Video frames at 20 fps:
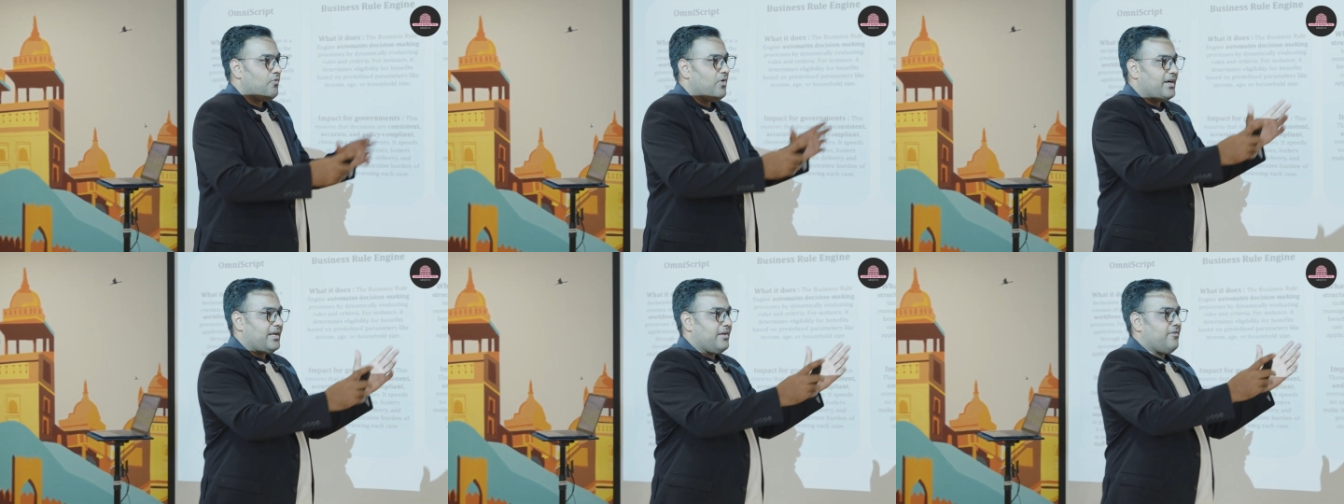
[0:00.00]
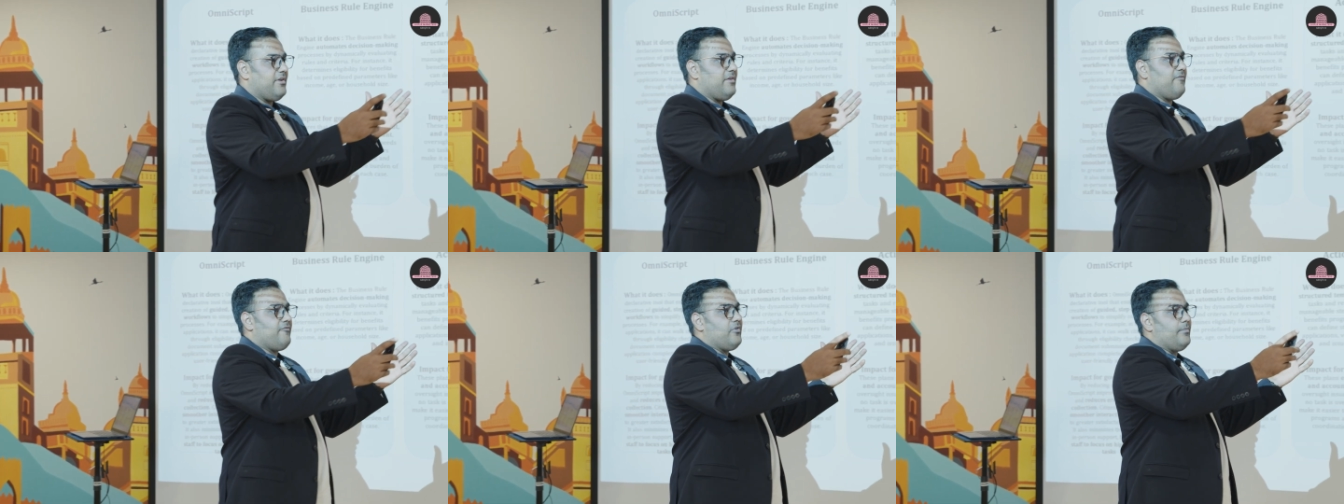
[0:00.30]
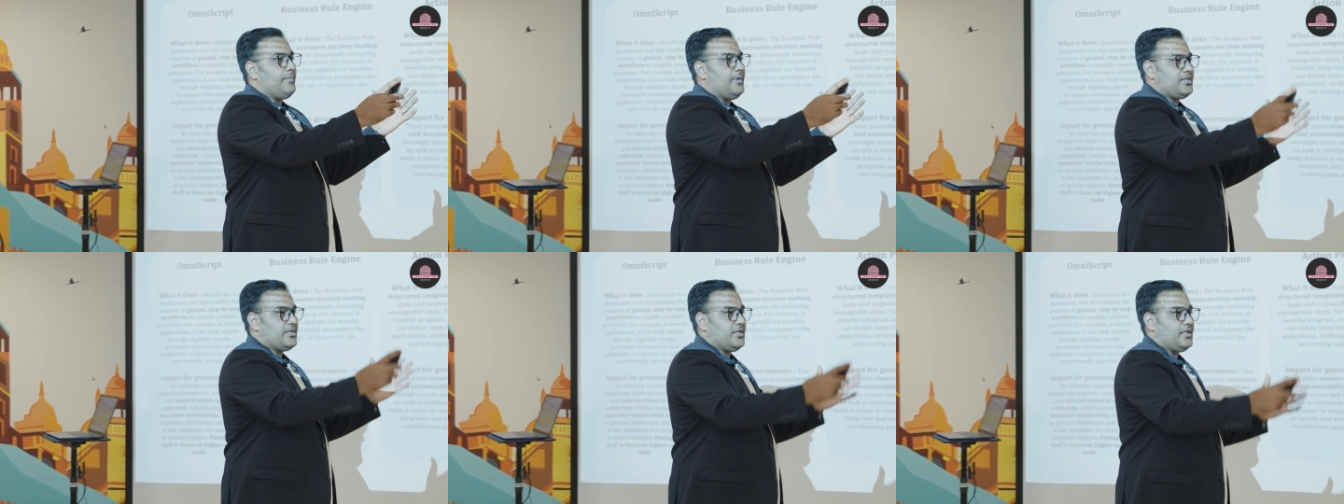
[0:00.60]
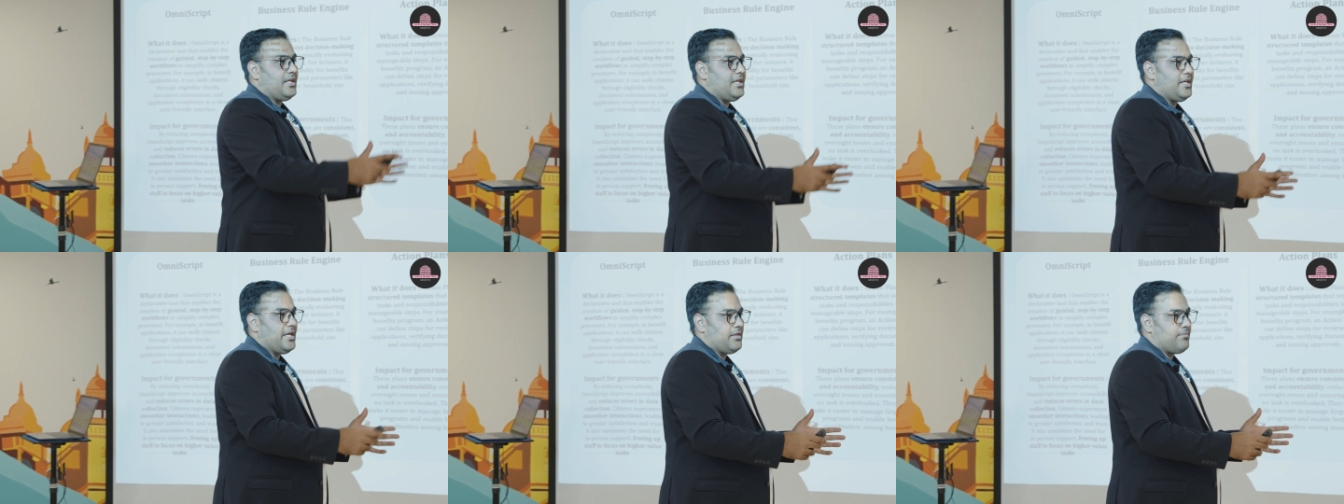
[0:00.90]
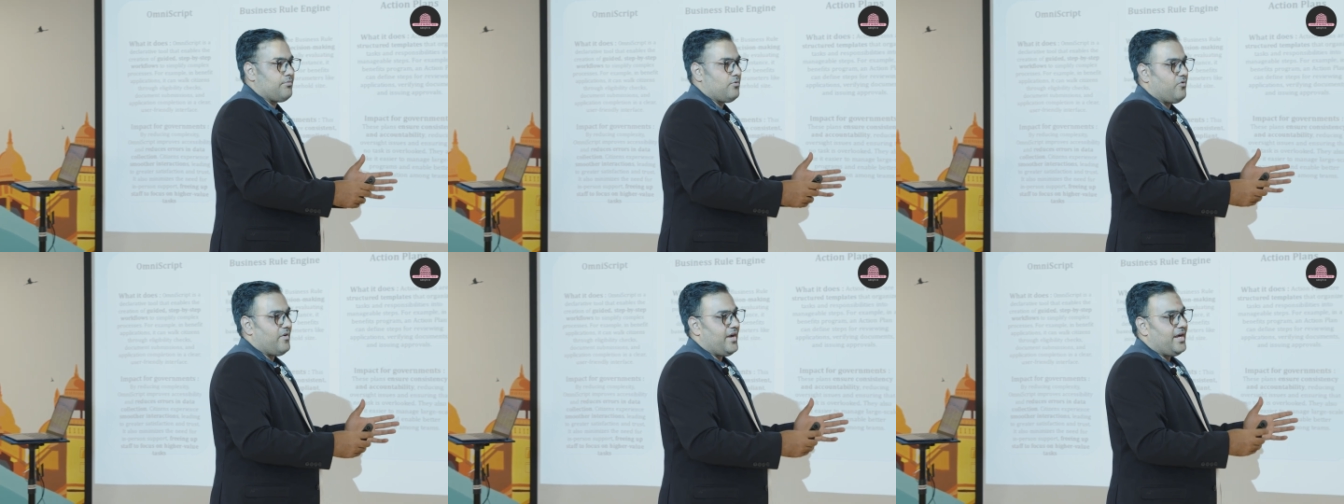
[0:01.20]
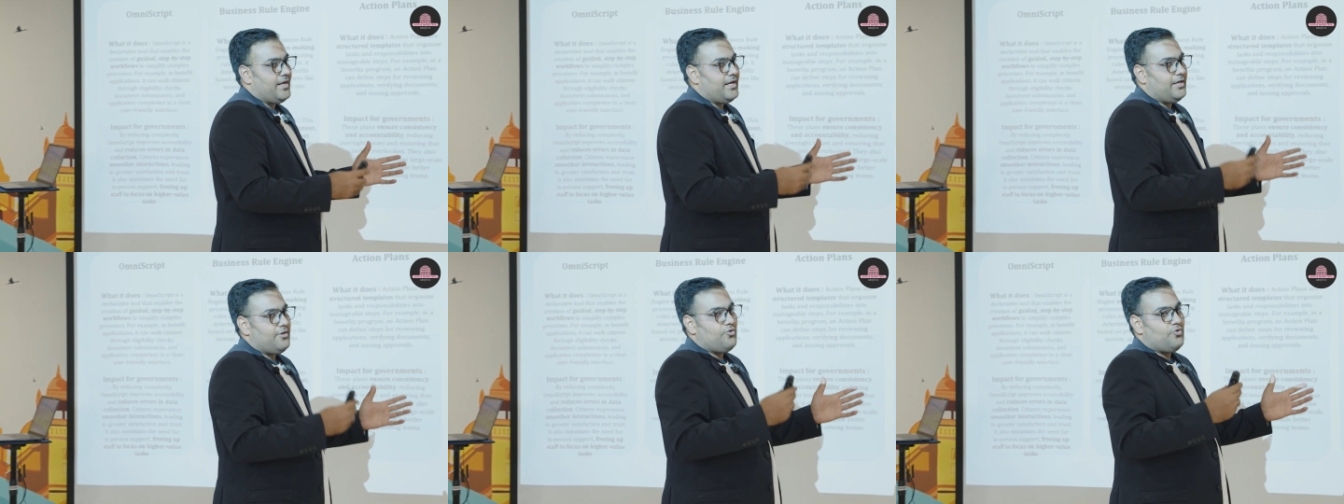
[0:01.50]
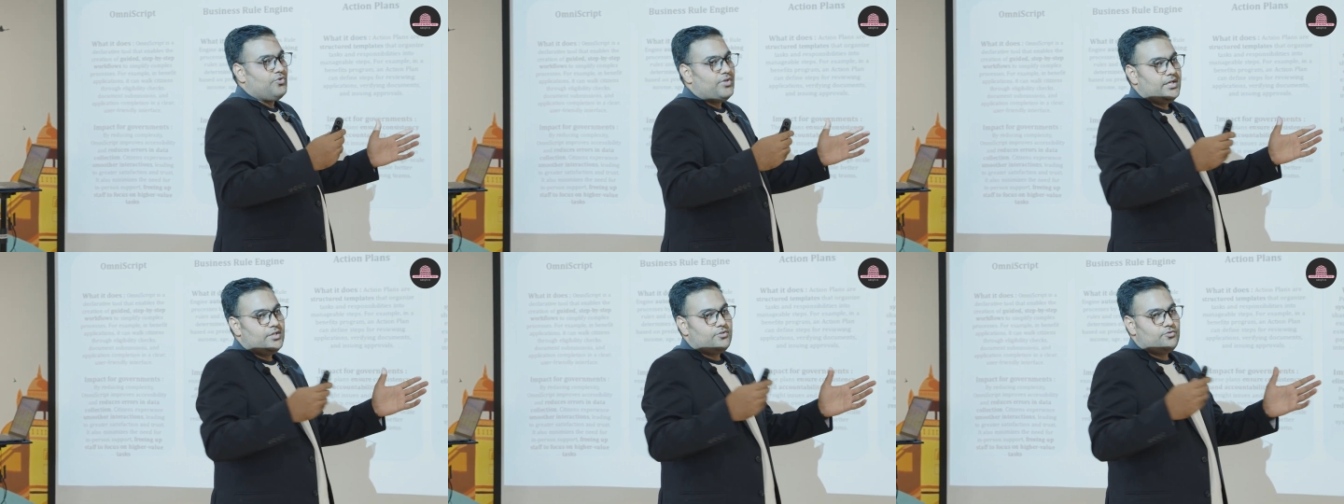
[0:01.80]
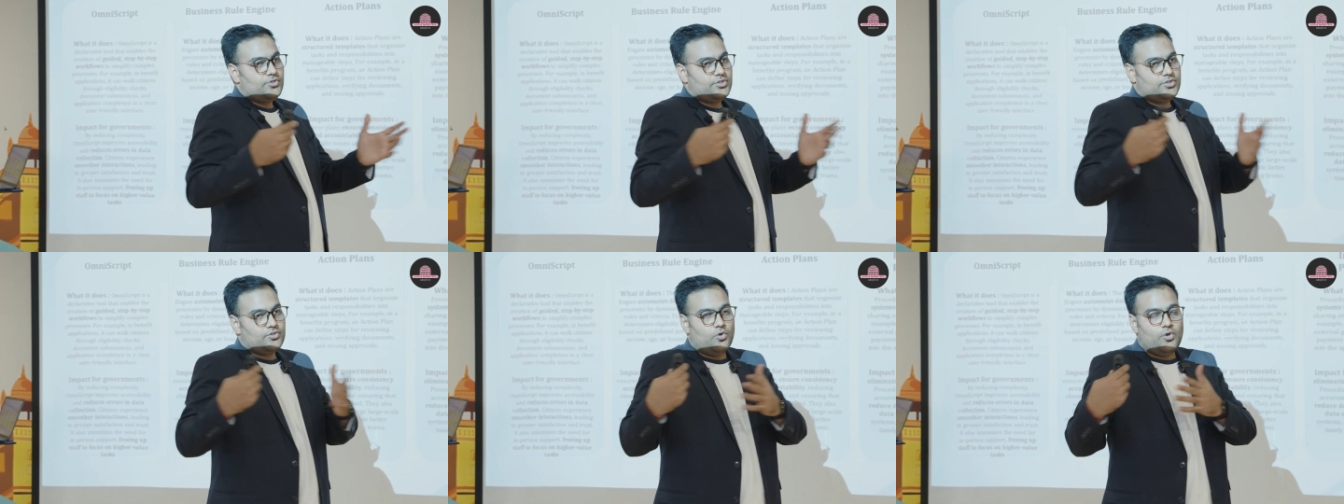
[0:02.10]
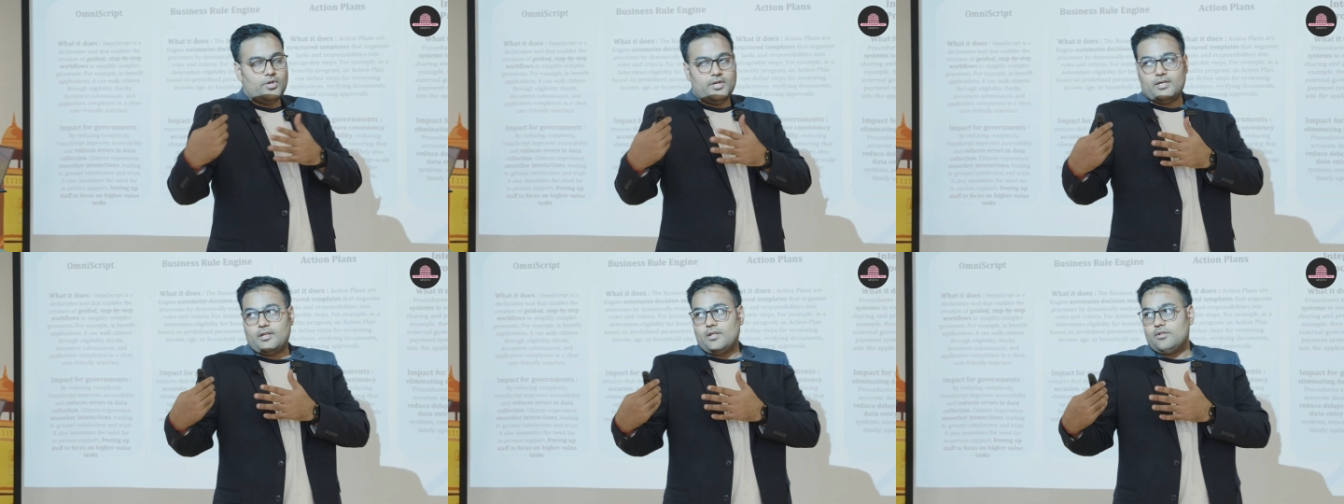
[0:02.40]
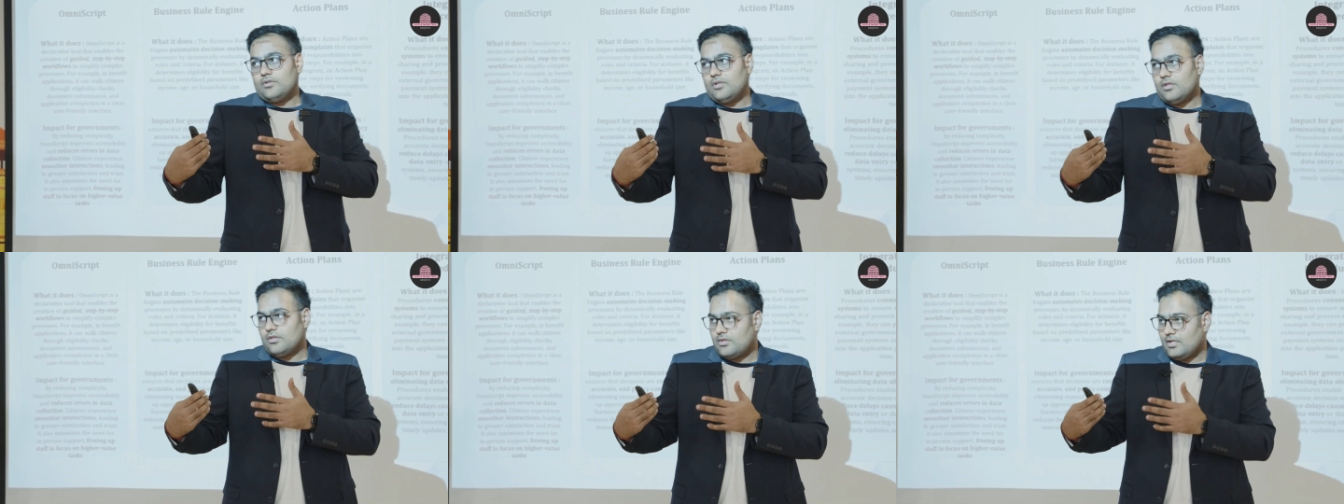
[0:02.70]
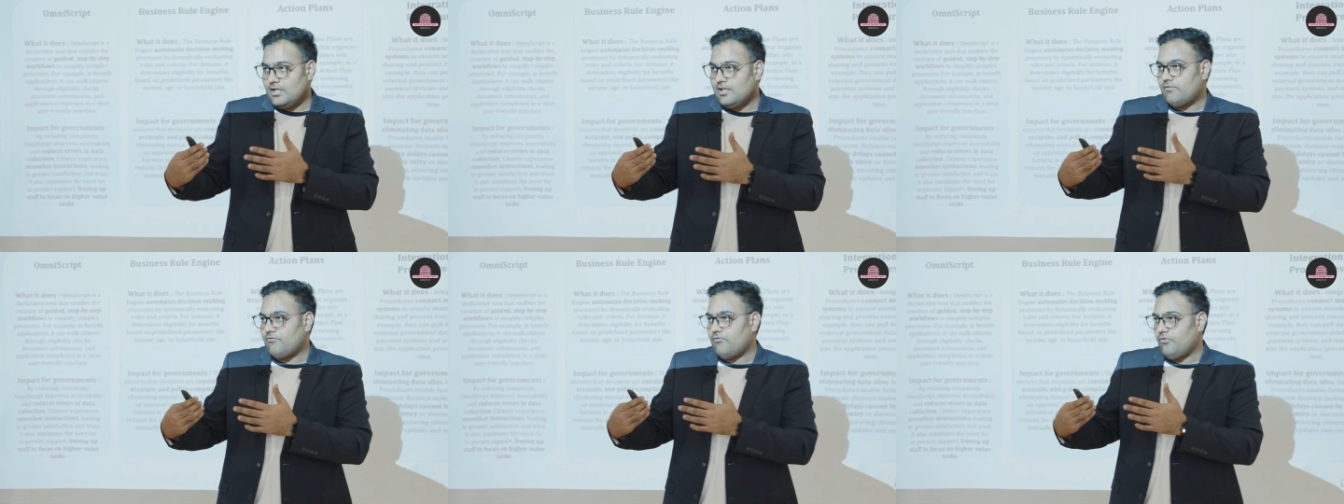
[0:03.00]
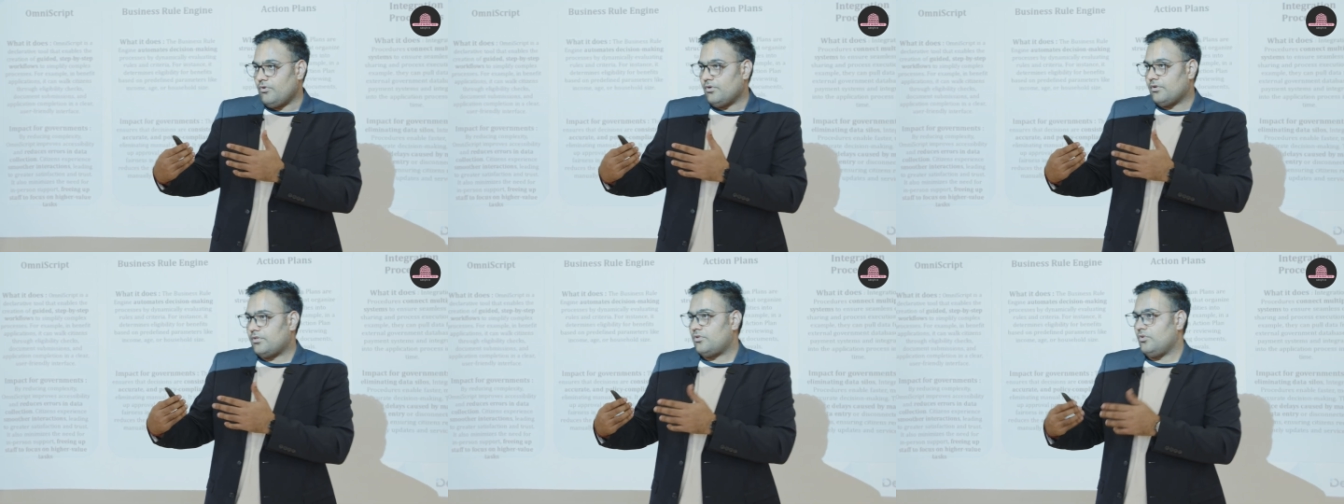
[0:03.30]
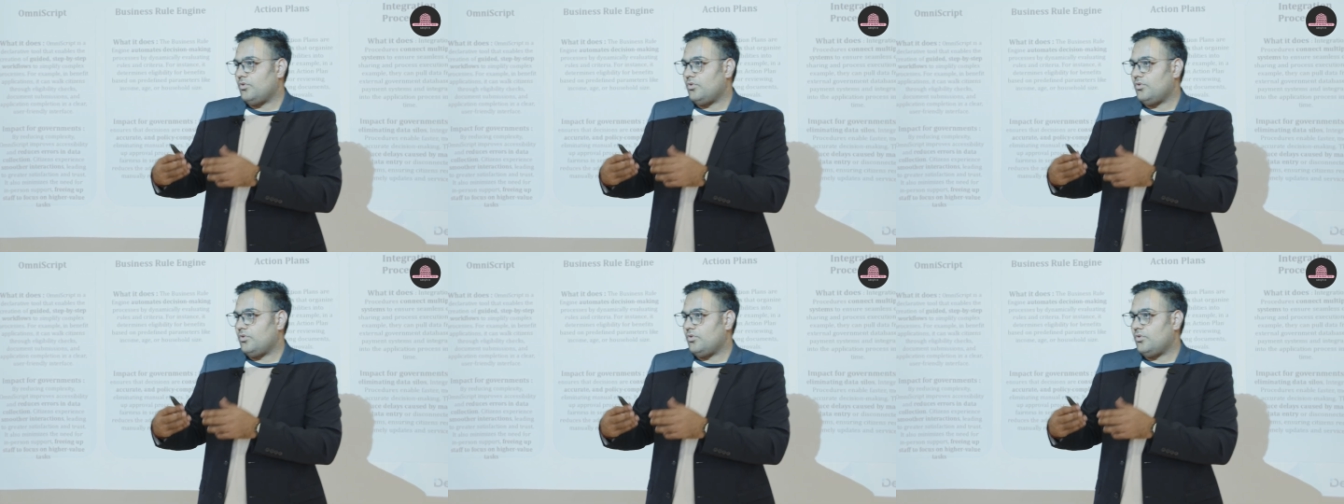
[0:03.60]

whatever information he has provided, you need to store it in the Salesforce,